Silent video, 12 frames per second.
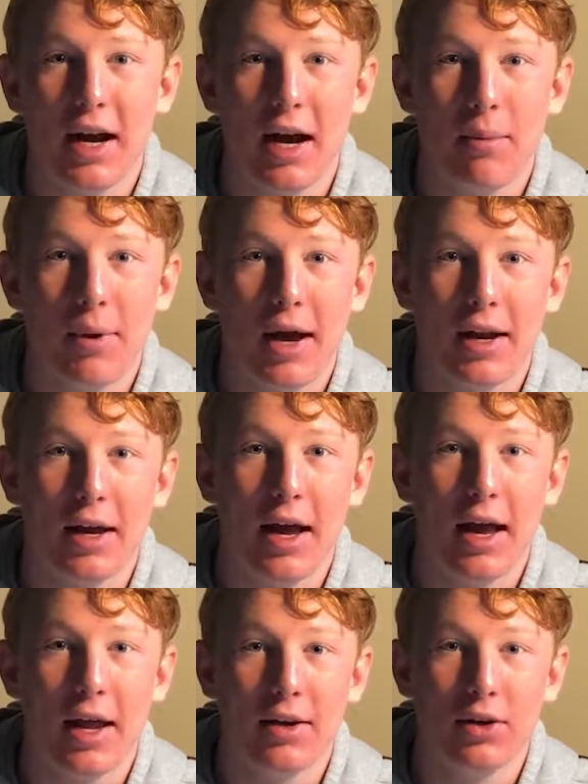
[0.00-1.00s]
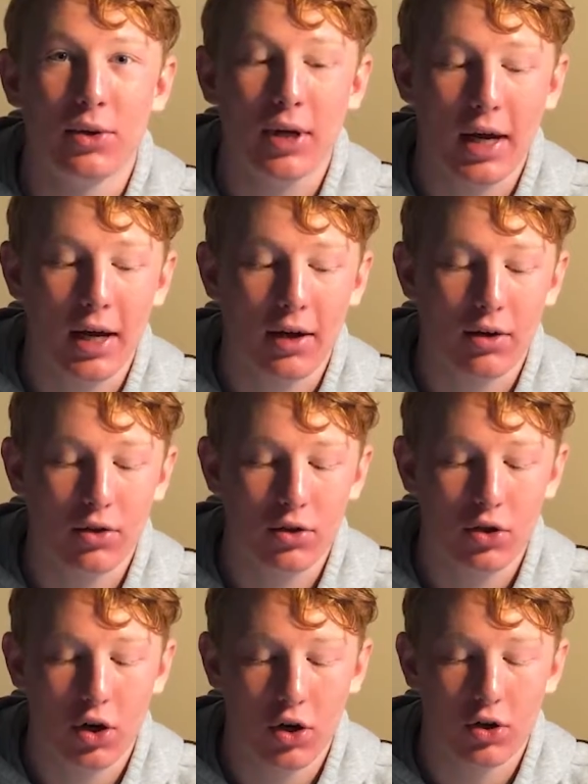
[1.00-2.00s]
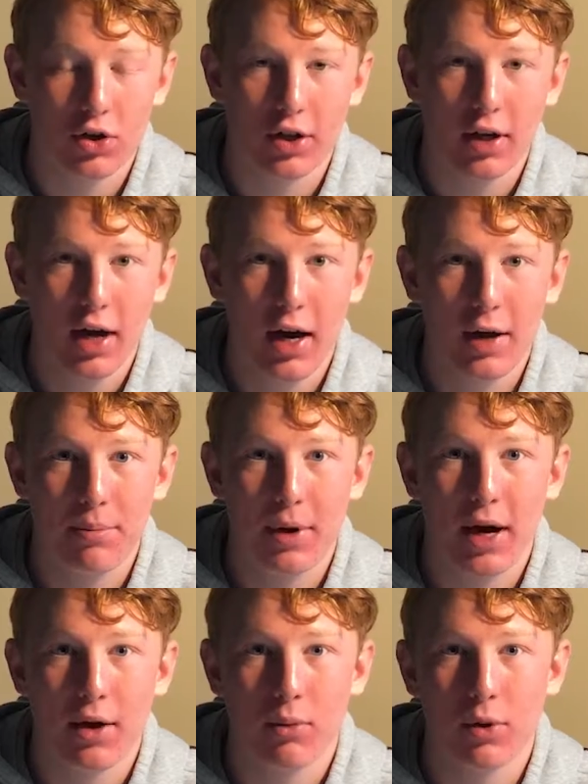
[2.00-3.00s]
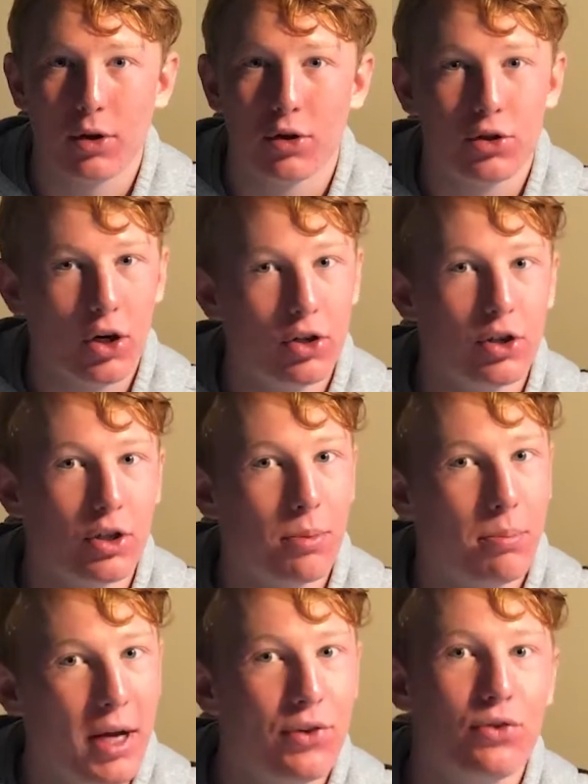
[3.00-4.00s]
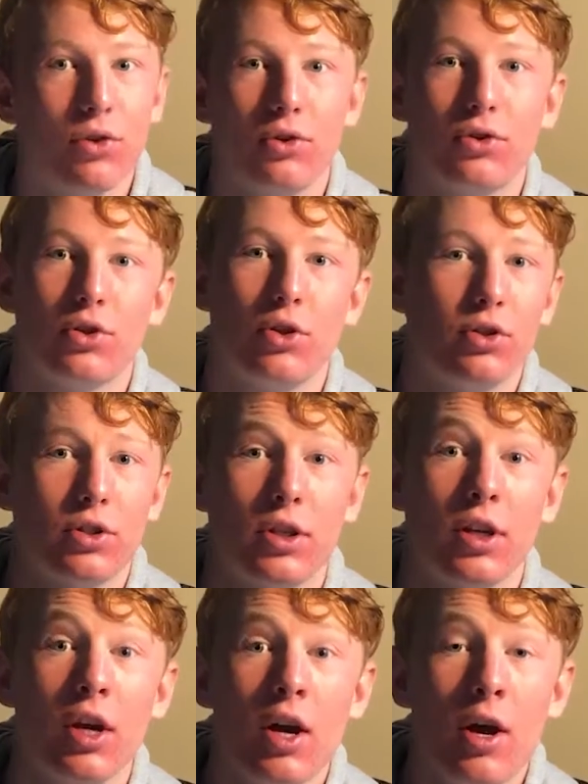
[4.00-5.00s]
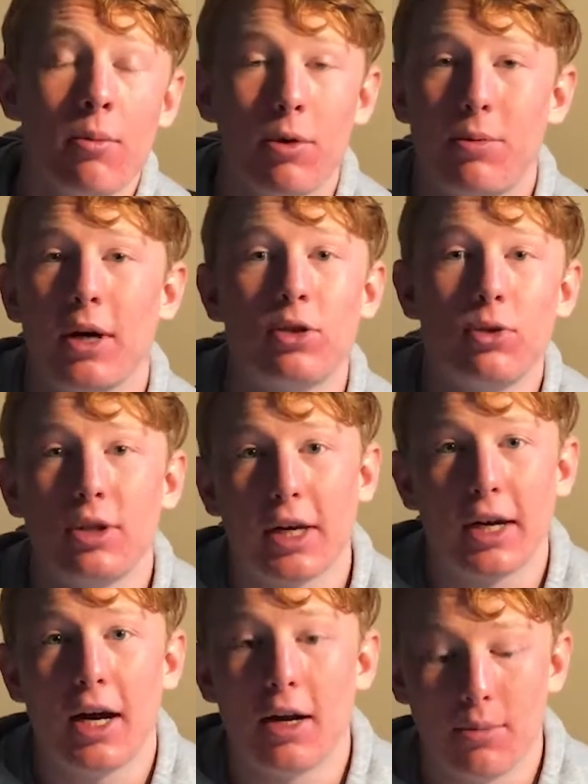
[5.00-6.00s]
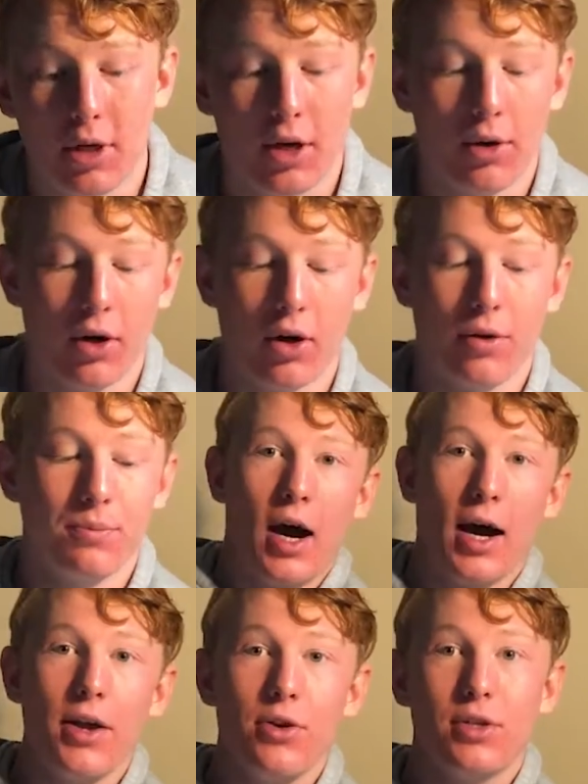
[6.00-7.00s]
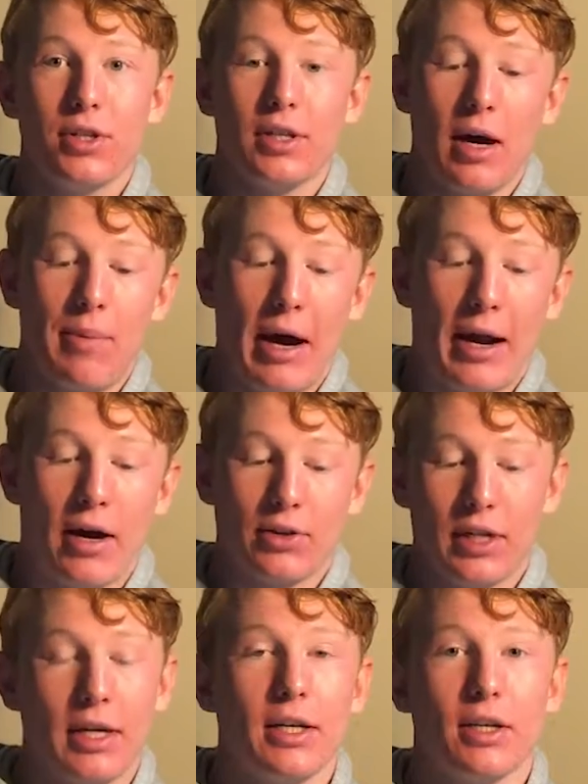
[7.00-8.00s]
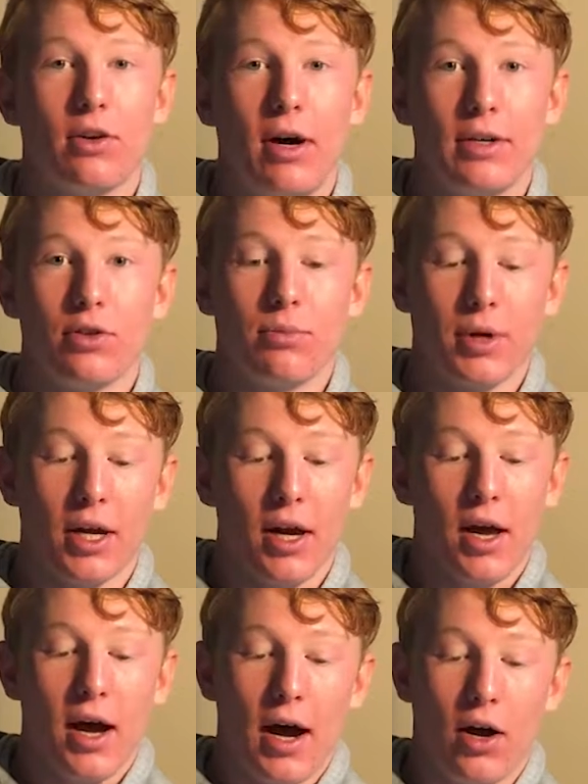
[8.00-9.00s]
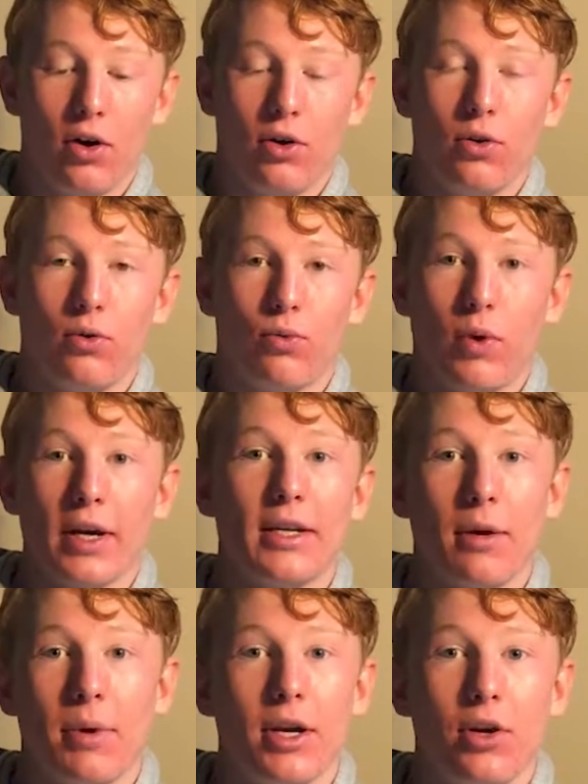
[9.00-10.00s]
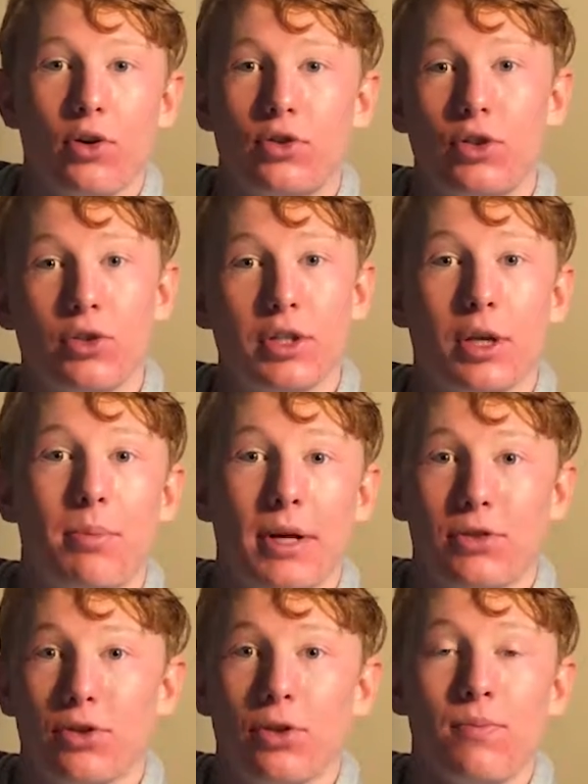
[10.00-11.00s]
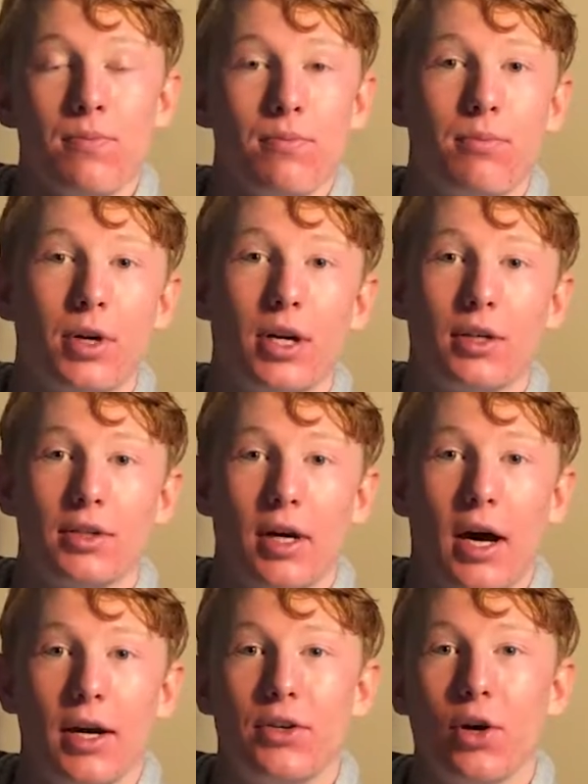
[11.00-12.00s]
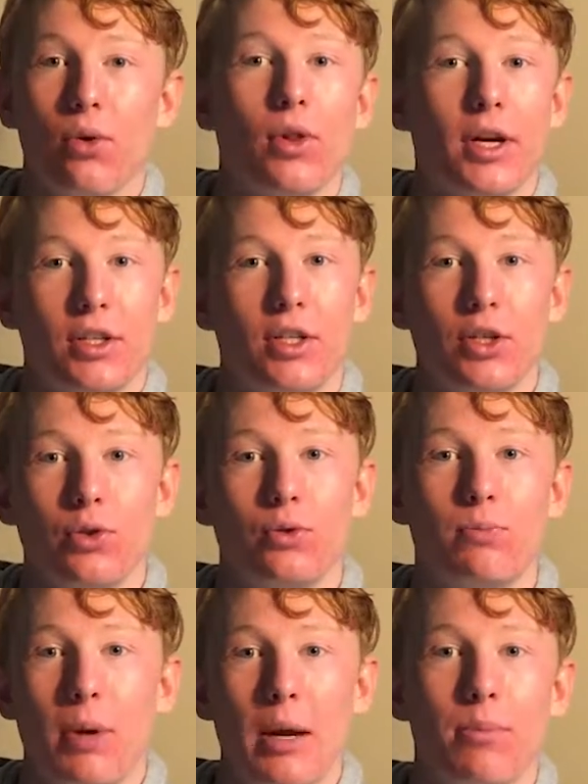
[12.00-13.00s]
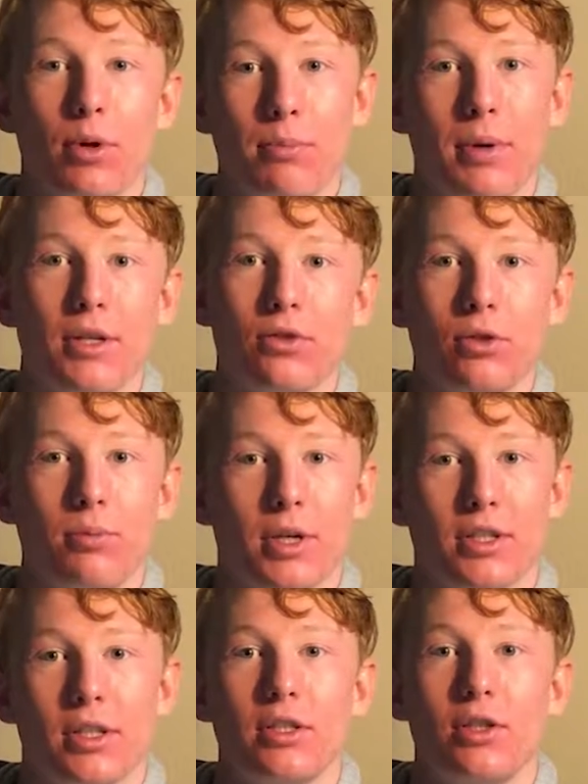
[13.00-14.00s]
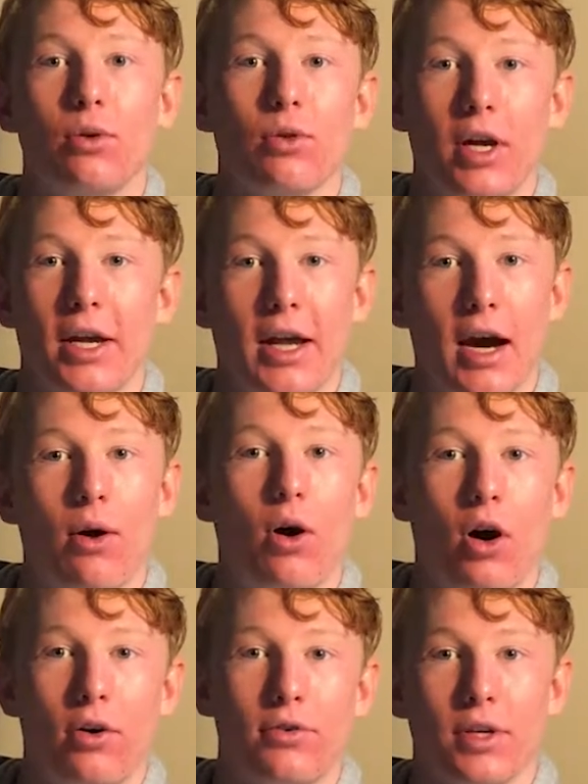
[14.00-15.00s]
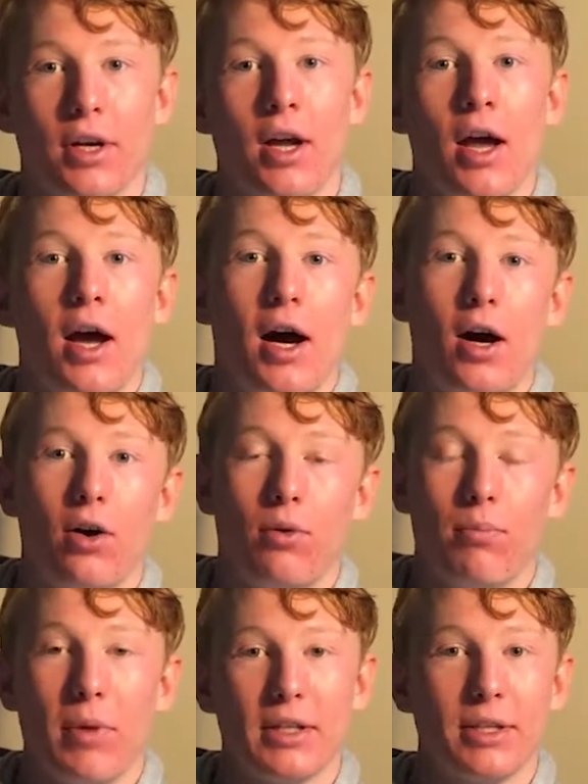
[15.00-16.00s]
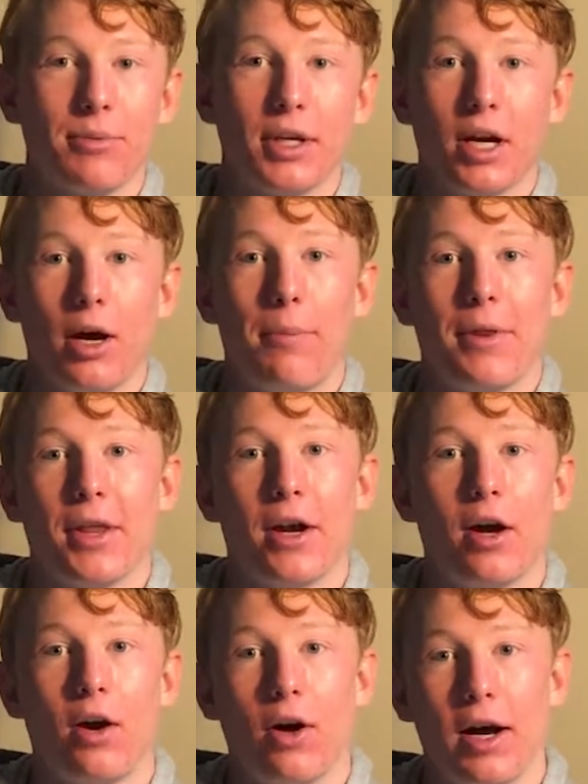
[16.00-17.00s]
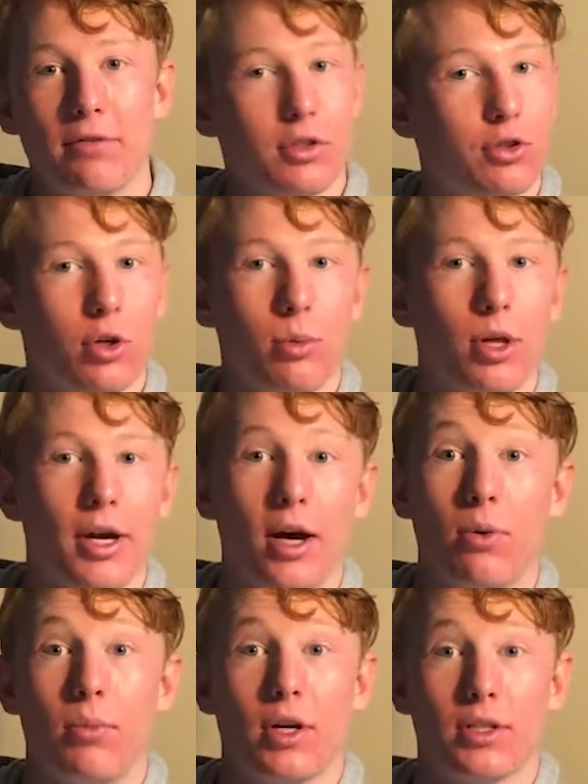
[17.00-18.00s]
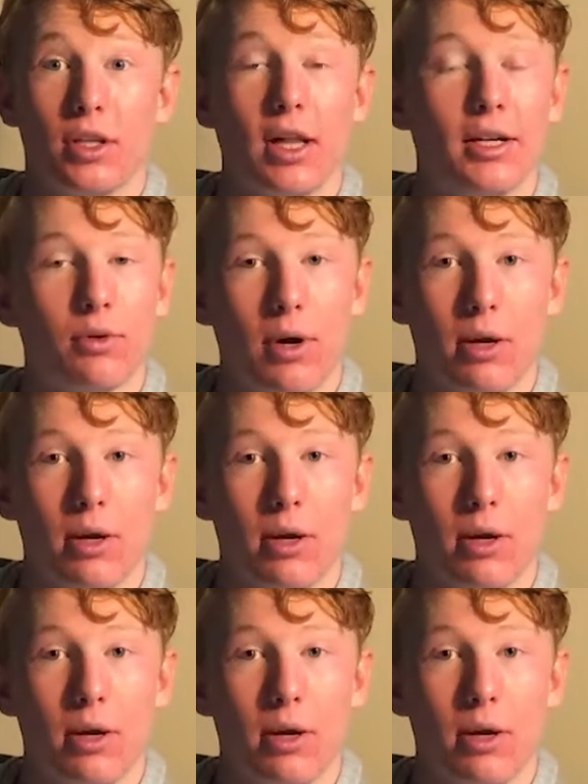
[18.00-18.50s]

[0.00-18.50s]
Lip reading: the iPad, and you can't charge the iPad when you're charging the pencil, so there's a perpetual dichotomy going on. I use this iPad, I'll take it to class with me, I'll write down my notes using the pencil because I don't like to use paper and pencil because I don't like how often I'll mess something up and then I'll have to scribble it out because I like to